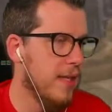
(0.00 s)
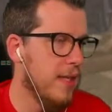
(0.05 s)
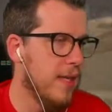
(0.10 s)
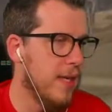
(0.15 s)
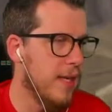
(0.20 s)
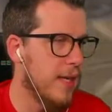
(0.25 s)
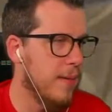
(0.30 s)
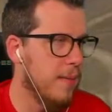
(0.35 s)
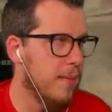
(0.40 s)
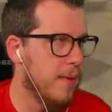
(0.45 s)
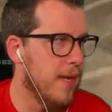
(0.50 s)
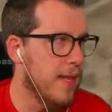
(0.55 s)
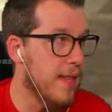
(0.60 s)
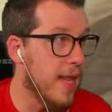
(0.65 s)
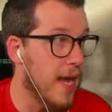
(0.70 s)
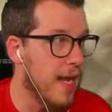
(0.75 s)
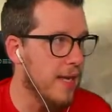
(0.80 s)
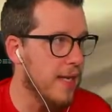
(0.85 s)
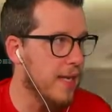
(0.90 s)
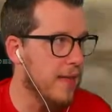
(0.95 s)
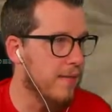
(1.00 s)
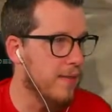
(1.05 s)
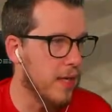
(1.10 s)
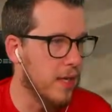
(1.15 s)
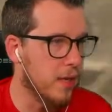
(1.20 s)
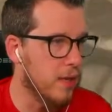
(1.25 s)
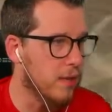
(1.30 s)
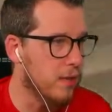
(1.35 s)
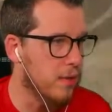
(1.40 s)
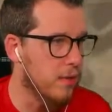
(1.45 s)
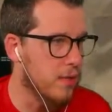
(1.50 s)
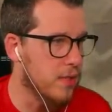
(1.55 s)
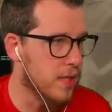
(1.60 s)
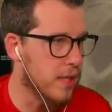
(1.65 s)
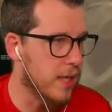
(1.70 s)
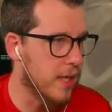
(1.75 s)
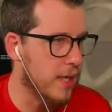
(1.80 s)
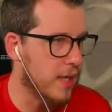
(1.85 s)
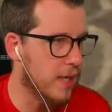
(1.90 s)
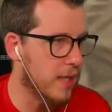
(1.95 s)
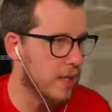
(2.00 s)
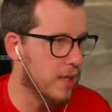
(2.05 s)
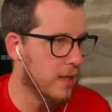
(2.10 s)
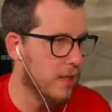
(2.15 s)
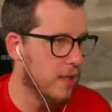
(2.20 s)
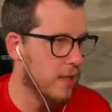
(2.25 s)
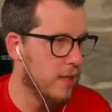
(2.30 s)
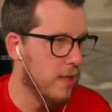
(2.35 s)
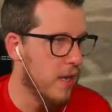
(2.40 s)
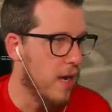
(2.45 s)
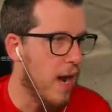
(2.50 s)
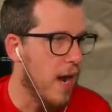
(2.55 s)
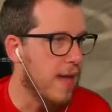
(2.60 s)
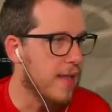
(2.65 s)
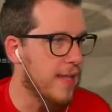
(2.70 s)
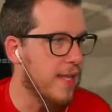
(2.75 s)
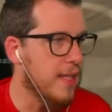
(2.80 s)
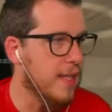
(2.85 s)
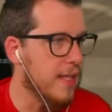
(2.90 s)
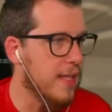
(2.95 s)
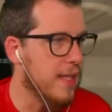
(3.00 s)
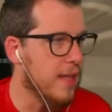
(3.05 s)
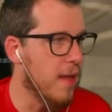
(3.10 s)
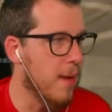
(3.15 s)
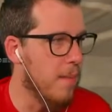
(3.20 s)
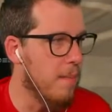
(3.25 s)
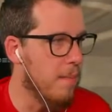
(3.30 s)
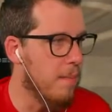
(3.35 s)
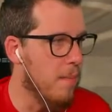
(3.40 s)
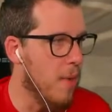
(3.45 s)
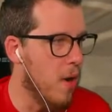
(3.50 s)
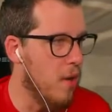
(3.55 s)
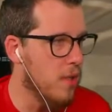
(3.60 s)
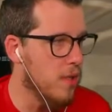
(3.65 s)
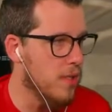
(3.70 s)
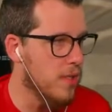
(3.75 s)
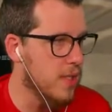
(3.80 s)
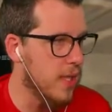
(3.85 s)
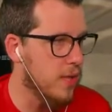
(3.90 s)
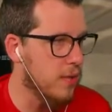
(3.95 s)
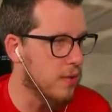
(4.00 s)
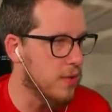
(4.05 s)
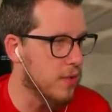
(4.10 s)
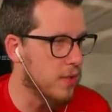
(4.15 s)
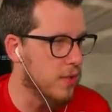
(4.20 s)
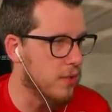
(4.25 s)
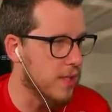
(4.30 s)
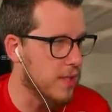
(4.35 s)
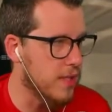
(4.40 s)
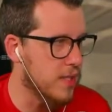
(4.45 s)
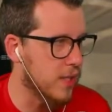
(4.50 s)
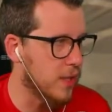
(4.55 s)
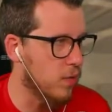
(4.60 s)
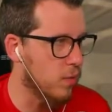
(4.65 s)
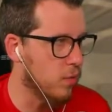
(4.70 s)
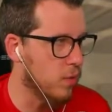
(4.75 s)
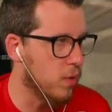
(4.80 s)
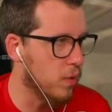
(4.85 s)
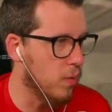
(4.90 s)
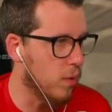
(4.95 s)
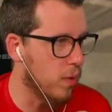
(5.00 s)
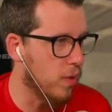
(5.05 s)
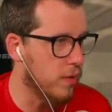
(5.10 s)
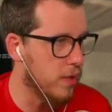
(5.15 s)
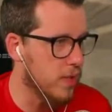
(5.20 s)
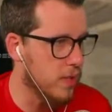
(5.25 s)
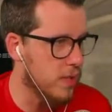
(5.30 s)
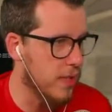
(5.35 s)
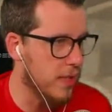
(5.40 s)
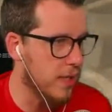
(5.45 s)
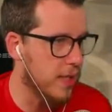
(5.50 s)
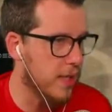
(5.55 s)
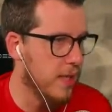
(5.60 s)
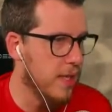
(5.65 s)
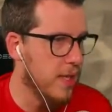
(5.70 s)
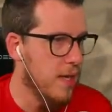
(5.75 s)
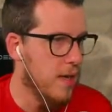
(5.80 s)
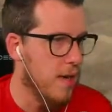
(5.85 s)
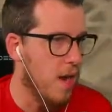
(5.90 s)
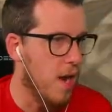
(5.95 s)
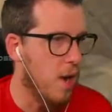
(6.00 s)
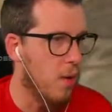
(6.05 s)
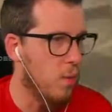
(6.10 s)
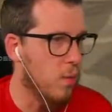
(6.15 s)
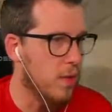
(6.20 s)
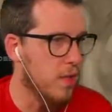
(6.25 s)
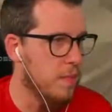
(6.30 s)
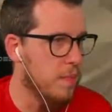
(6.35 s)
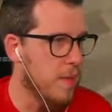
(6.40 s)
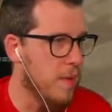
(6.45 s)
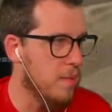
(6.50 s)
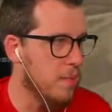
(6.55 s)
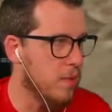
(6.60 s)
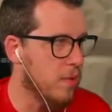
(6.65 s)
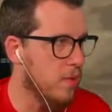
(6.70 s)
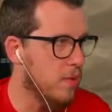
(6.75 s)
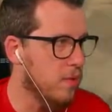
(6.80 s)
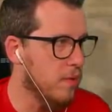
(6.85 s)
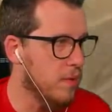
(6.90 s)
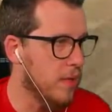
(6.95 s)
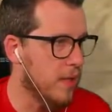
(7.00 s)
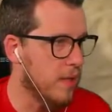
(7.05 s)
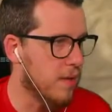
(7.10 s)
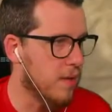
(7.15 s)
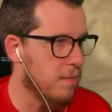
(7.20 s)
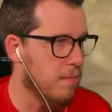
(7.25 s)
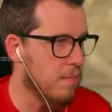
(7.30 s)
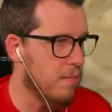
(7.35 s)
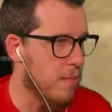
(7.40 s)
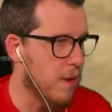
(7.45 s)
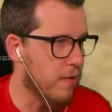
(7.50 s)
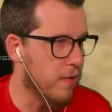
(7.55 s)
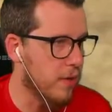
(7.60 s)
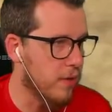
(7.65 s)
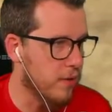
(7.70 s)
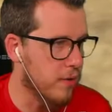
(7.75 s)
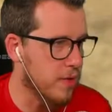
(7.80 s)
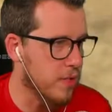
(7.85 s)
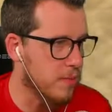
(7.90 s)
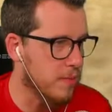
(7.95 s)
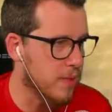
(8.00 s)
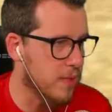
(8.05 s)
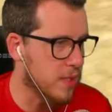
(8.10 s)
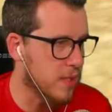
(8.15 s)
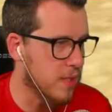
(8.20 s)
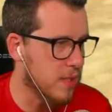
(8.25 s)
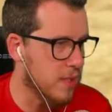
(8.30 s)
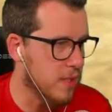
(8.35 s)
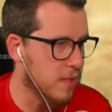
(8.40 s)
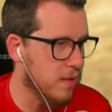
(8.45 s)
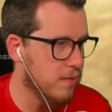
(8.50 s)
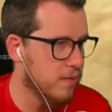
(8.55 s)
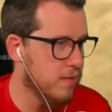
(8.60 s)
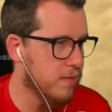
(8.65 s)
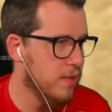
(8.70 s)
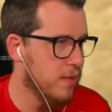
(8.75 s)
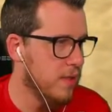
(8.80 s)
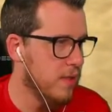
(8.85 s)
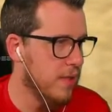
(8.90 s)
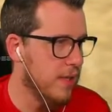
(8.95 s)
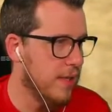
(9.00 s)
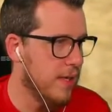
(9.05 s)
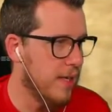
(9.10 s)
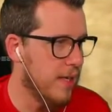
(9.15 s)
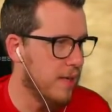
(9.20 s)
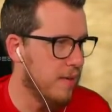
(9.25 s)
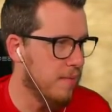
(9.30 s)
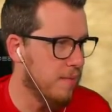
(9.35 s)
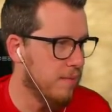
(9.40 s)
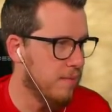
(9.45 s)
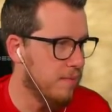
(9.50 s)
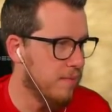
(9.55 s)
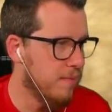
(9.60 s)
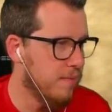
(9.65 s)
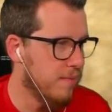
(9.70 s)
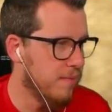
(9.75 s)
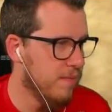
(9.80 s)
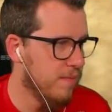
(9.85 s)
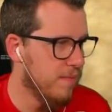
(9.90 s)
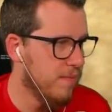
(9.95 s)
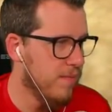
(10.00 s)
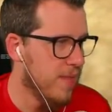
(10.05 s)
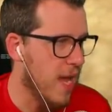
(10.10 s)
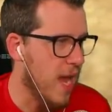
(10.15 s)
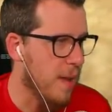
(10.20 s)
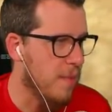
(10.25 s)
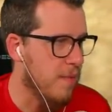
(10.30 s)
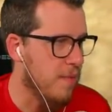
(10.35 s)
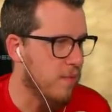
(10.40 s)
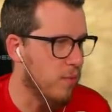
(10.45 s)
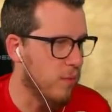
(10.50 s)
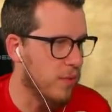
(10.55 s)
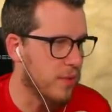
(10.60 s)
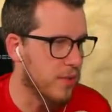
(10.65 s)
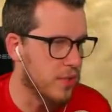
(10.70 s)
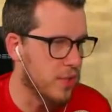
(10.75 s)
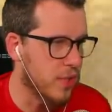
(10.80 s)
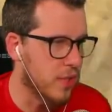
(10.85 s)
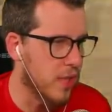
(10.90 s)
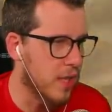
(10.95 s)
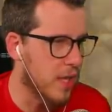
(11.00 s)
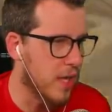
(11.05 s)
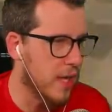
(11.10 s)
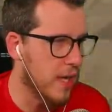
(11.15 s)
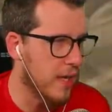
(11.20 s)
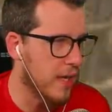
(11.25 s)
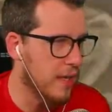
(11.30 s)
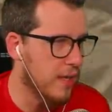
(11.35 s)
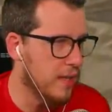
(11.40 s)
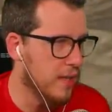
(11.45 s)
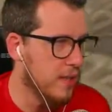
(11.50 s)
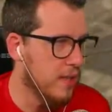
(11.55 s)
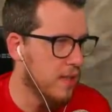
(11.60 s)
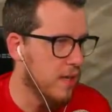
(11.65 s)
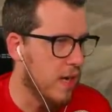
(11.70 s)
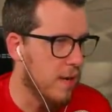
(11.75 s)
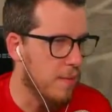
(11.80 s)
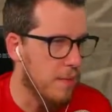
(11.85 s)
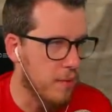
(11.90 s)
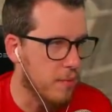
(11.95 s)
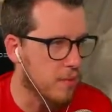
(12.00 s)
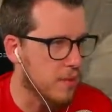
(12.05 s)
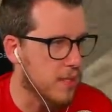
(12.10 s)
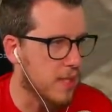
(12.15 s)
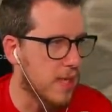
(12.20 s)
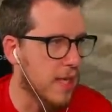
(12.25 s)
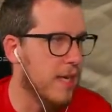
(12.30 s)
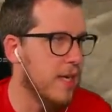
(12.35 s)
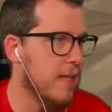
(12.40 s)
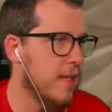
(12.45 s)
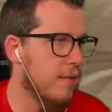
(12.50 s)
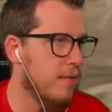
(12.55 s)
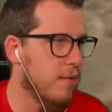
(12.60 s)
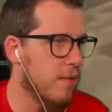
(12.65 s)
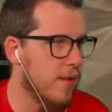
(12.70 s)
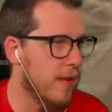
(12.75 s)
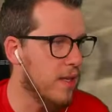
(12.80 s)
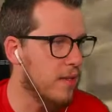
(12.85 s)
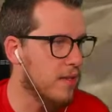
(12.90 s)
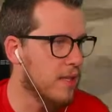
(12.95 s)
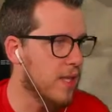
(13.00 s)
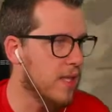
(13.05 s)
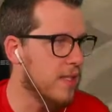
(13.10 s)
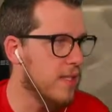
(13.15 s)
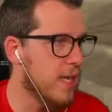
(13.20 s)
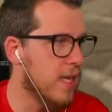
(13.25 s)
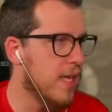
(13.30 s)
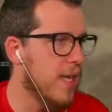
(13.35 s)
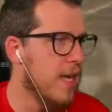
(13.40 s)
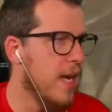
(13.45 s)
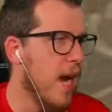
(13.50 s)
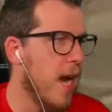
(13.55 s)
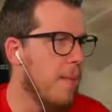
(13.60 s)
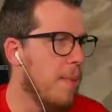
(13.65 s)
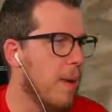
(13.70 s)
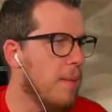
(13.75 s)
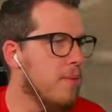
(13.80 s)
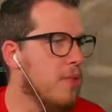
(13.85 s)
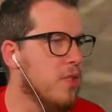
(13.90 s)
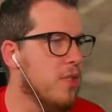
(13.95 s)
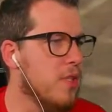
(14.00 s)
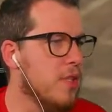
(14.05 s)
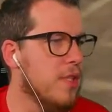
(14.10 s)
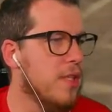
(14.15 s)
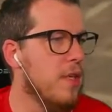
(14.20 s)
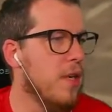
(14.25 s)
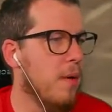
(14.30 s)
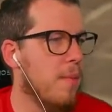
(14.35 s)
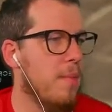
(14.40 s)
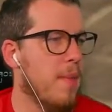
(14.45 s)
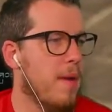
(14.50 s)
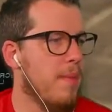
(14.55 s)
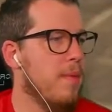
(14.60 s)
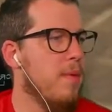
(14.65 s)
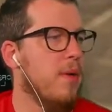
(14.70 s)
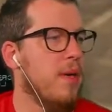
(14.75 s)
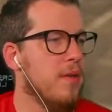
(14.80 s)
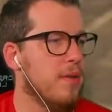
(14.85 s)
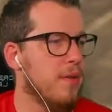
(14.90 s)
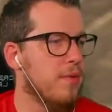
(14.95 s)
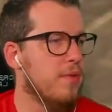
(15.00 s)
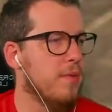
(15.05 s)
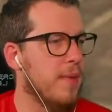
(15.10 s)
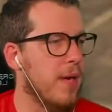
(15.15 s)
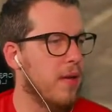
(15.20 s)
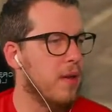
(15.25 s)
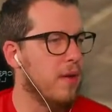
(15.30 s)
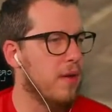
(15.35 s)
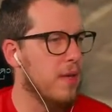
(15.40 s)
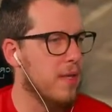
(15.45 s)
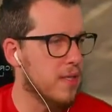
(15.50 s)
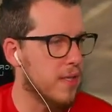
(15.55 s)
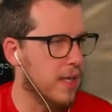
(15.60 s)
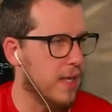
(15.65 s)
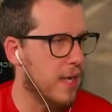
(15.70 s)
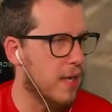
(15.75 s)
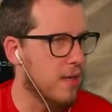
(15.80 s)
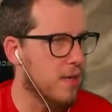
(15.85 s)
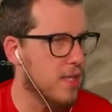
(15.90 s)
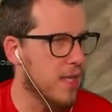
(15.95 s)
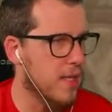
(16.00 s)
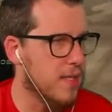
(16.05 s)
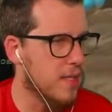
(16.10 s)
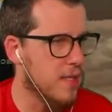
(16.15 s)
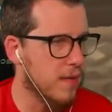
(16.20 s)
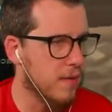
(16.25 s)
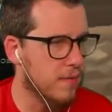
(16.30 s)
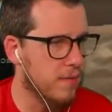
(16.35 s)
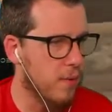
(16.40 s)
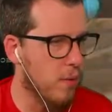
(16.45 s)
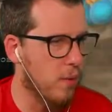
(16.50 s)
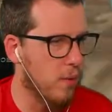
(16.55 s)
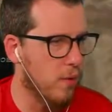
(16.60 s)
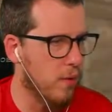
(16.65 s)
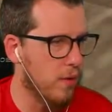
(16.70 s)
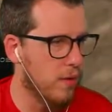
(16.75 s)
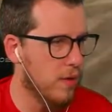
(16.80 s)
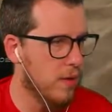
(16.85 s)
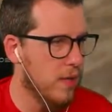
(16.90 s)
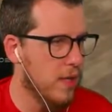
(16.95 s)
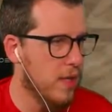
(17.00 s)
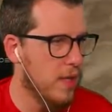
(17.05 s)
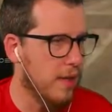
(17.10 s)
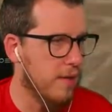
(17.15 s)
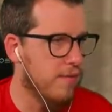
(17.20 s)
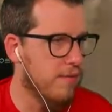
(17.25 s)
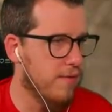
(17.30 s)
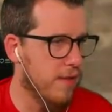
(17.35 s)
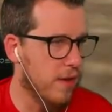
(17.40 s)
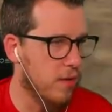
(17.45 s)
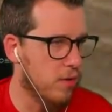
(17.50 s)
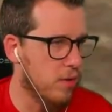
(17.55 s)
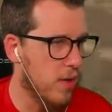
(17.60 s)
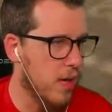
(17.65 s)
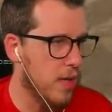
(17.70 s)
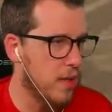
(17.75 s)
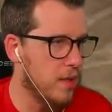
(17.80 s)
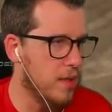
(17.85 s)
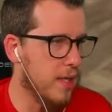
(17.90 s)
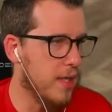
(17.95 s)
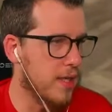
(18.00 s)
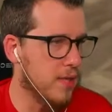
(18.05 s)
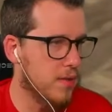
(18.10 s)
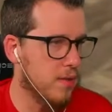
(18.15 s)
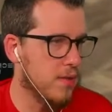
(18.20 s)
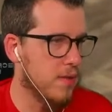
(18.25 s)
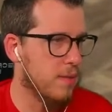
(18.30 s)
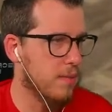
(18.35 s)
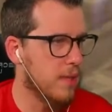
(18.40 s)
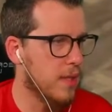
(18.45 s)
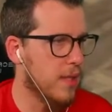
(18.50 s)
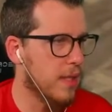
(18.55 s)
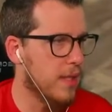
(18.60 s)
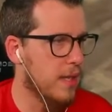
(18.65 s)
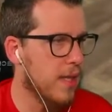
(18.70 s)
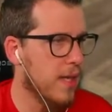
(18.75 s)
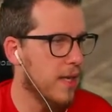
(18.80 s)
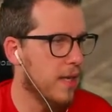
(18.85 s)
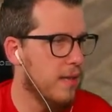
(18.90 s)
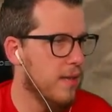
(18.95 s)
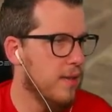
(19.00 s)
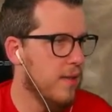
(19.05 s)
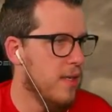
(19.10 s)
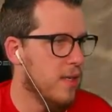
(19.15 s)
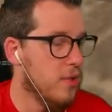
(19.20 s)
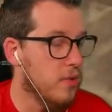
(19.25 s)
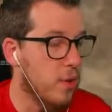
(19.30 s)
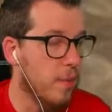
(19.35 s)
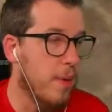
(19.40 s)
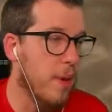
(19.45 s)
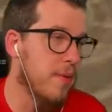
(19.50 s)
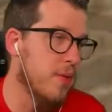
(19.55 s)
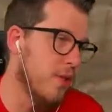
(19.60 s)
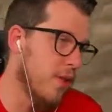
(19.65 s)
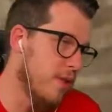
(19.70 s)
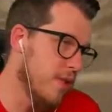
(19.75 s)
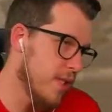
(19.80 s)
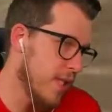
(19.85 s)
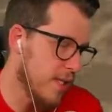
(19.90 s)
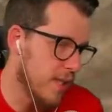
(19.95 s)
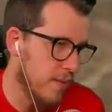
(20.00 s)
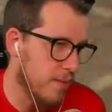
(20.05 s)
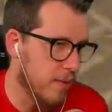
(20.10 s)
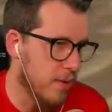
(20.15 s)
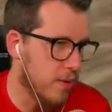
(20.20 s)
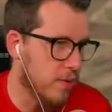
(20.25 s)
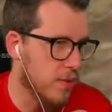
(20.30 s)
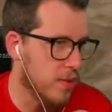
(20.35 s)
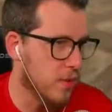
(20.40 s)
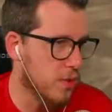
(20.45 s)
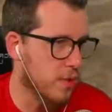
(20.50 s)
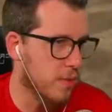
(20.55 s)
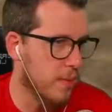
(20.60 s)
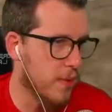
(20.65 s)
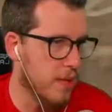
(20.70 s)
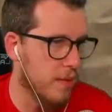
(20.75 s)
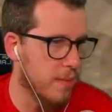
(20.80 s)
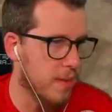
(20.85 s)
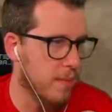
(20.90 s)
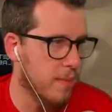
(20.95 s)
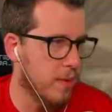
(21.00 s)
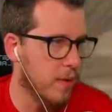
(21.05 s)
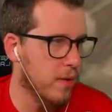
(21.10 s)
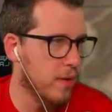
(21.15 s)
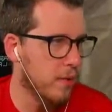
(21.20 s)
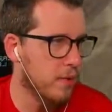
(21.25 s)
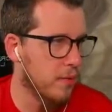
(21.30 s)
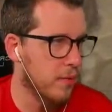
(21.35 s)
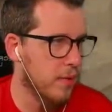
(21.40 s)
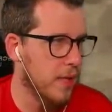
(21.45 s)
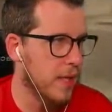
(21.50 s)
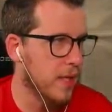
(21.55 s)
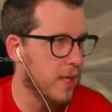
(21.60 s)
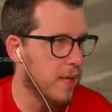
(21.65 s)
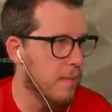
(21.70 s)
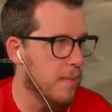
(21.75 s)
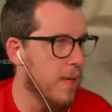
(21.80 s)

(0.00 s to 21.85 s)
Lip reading: And that even includes, like, I think like the most I'll do that's like real world is like I'll wish people like Merry Christmas and stuff. Happy 4th of July. I probably won't say anything for Valentine's Day. I probably should, you know, maybe what I'll do from now on is like I'll say stuff for like federal holidays or something like that. So I probably should have said something on social media about Martin Luther King Day.